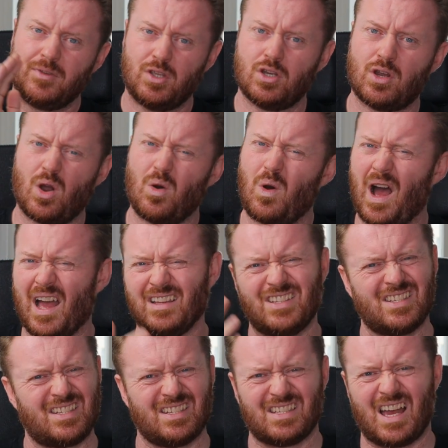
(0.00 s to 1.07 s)
you know, I
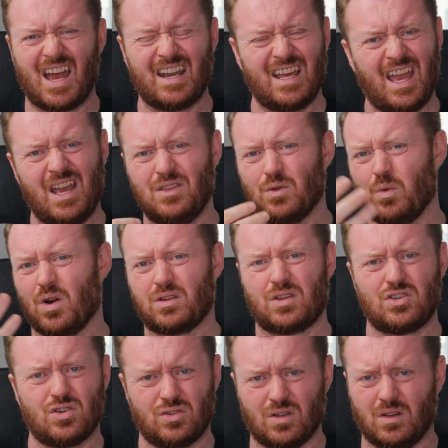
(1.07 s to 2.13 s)
just decide, hey, the work
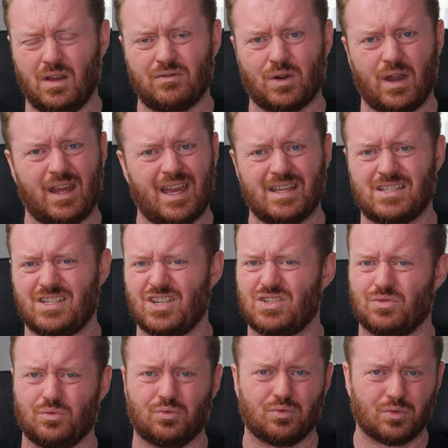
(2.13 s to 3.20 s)
that you're delivering, it
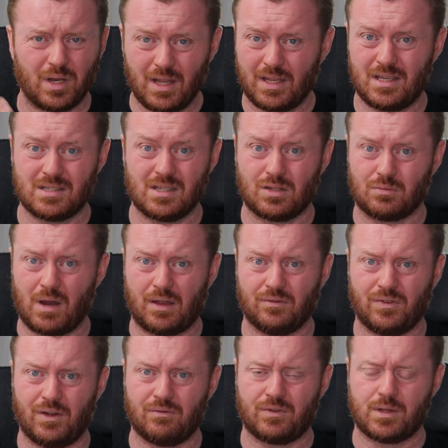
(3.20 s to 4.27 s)
just really isn't the
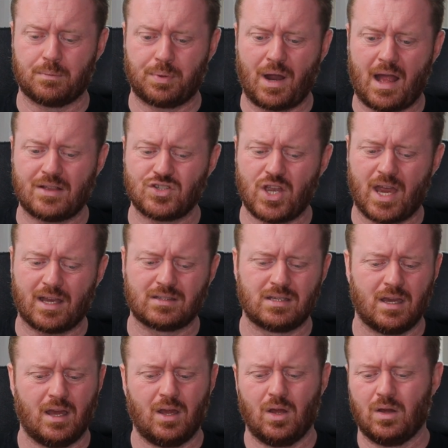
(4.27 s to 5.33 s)
right fit for the project.